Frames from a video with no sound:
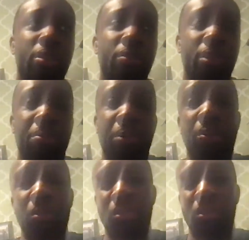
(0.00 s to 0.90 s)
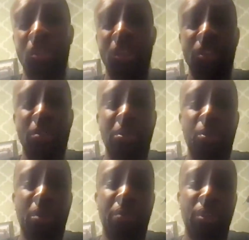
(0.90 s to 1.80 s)
for the belt at
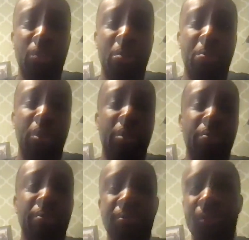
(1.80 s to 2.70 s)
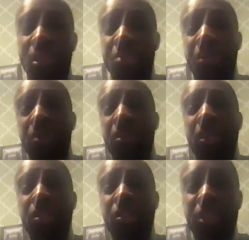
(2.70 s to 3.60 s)
7/21st at Wembley. It's part of the
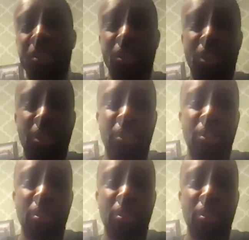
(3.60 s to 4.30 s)
Riyadh season card.